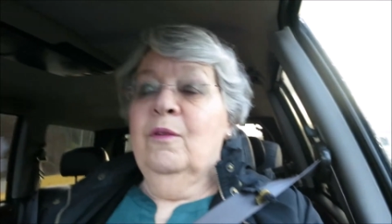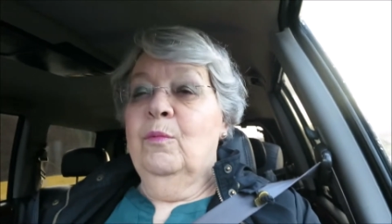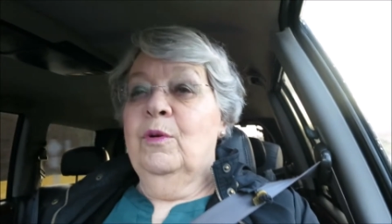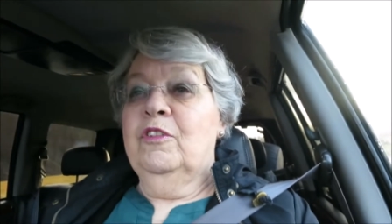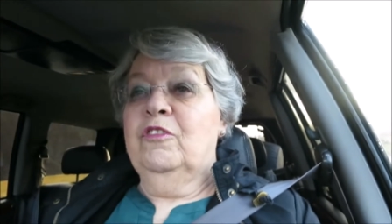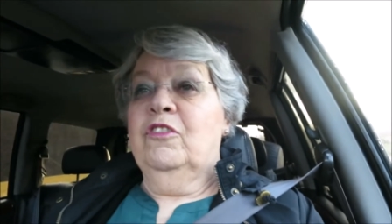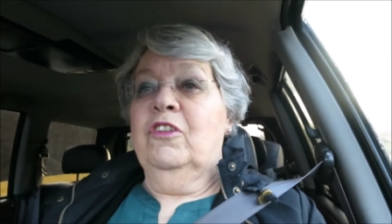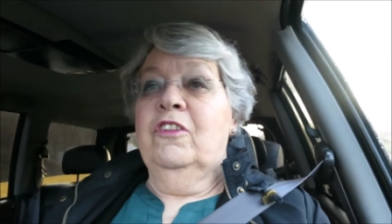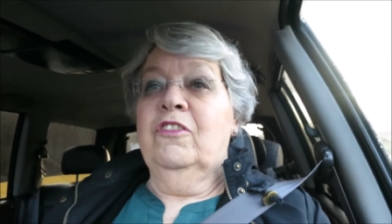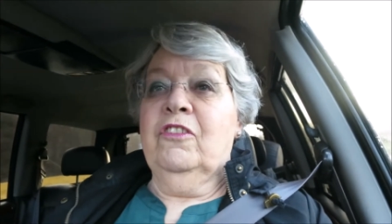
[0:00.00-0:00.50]

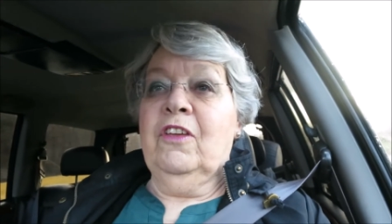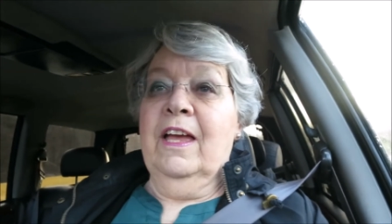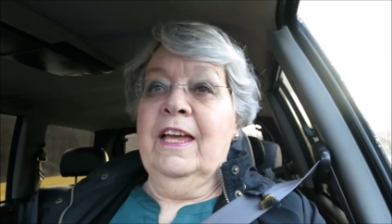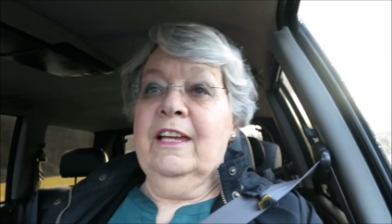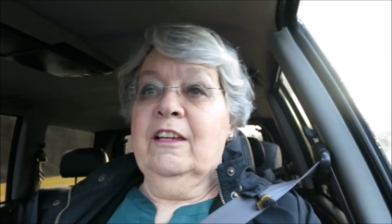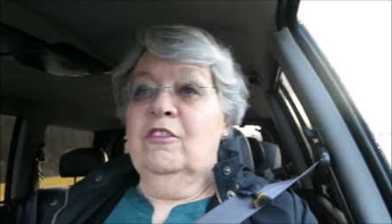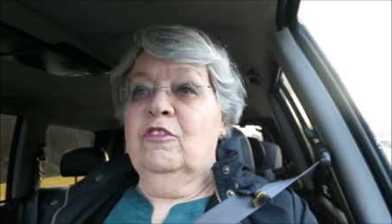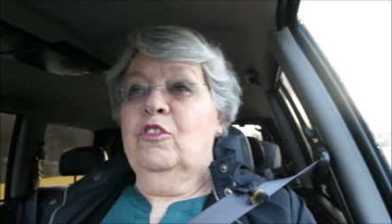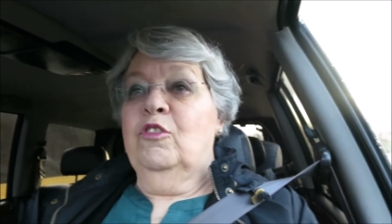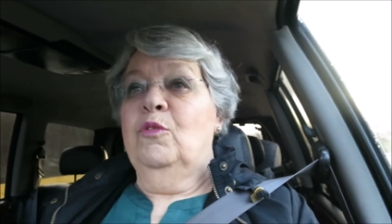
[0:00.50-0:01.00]
which is
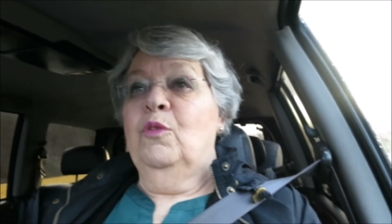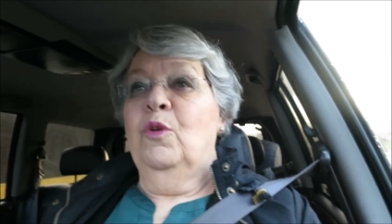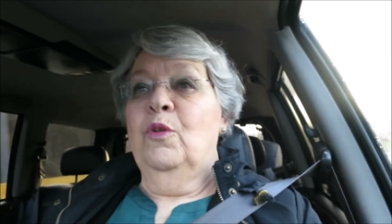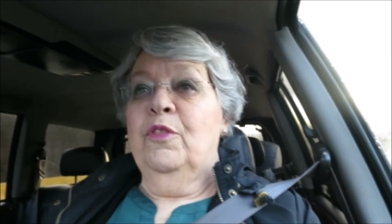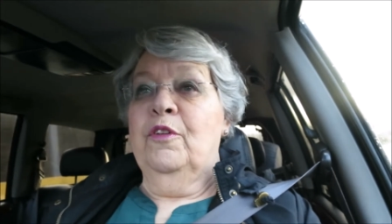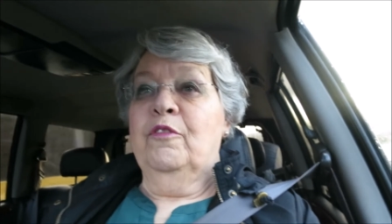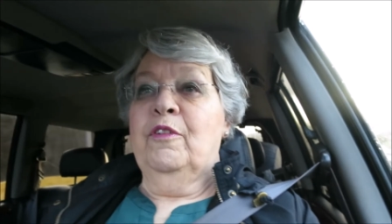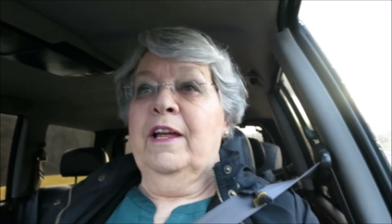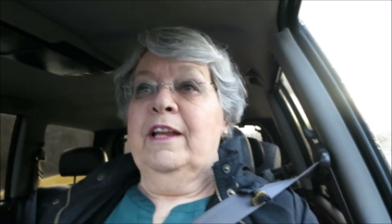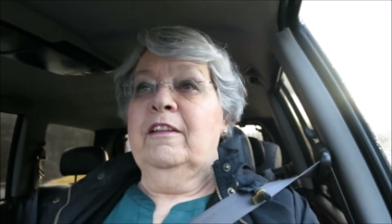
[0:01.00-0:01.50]
I can do all
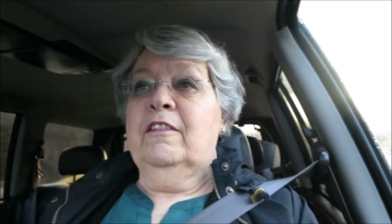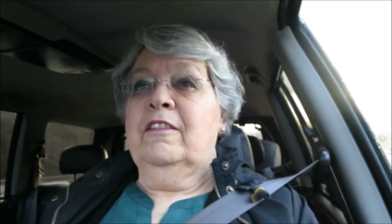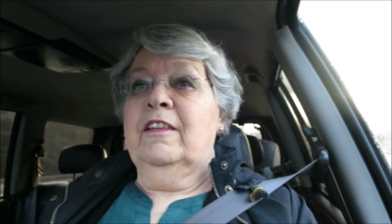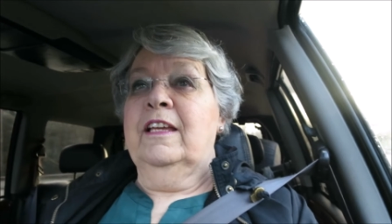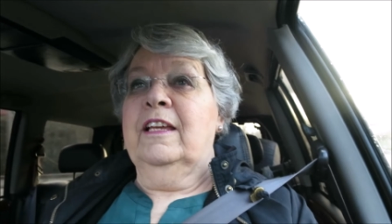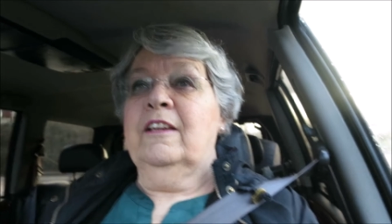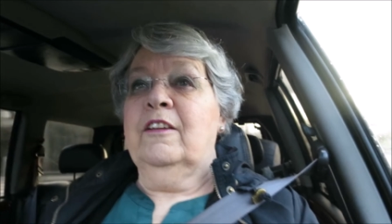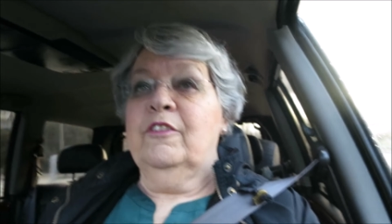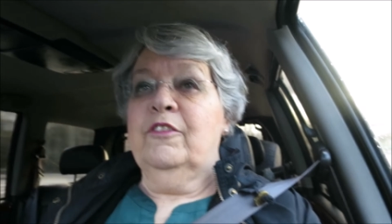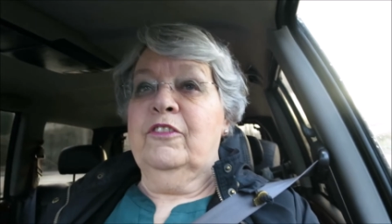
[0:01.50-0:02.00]
the right
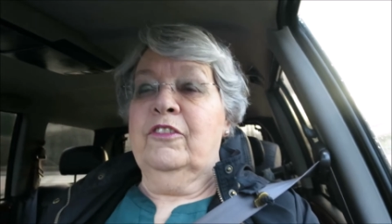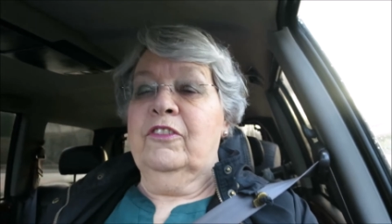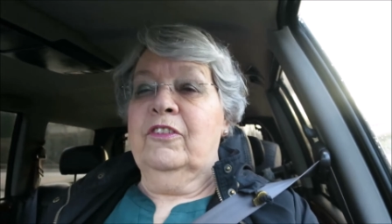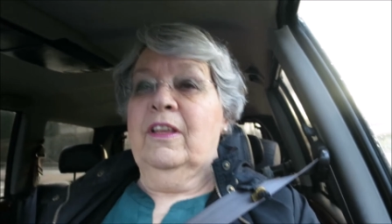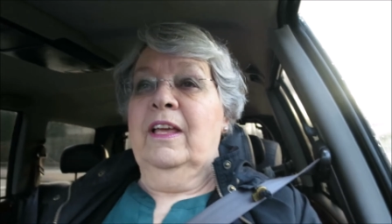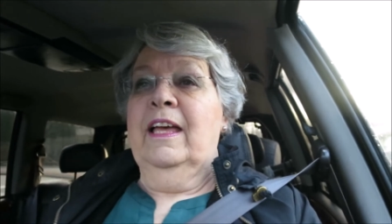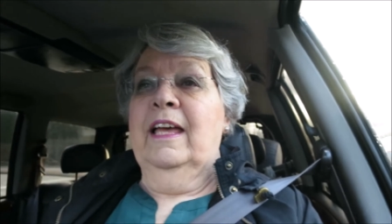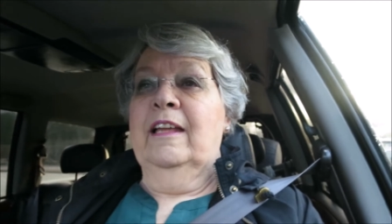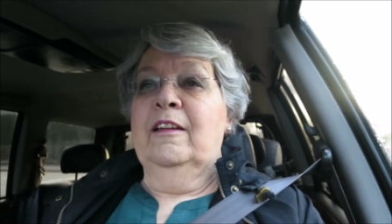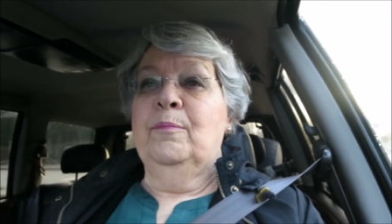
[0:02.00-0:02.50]
things
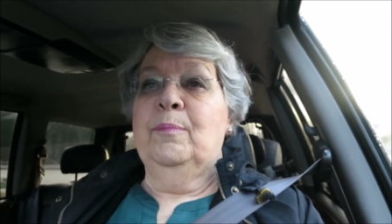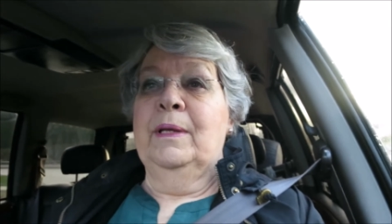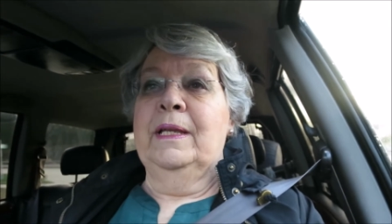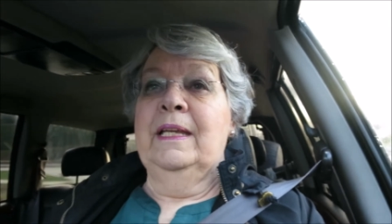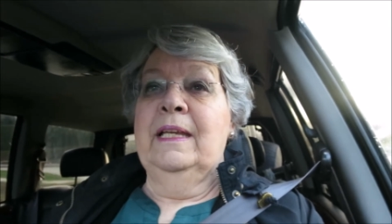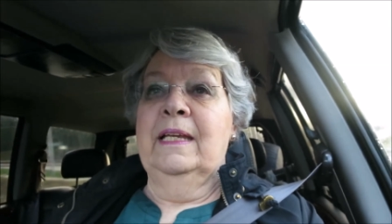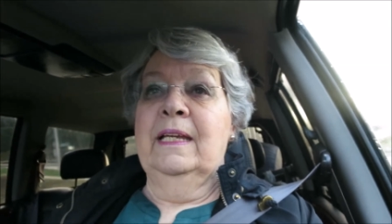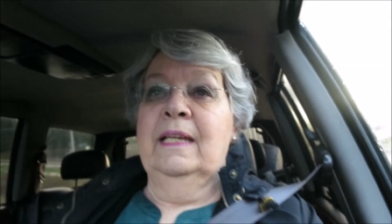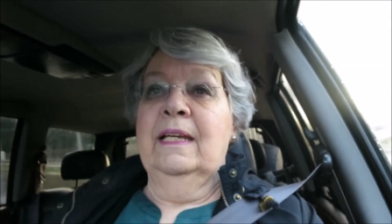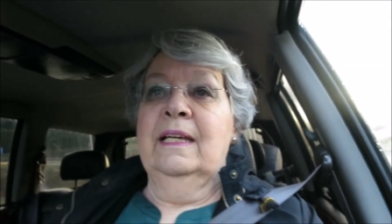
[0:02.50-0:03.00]
and
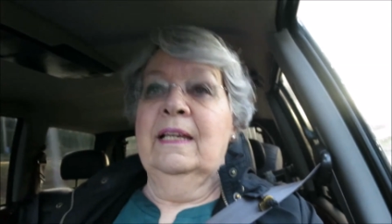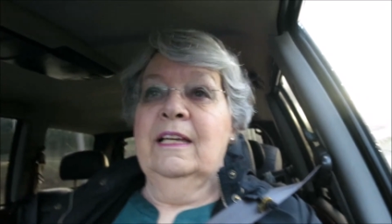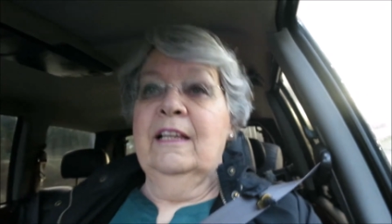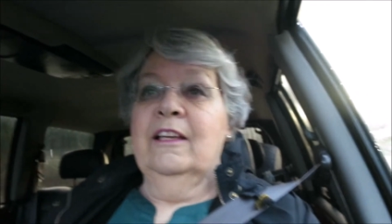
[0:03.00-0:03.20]
be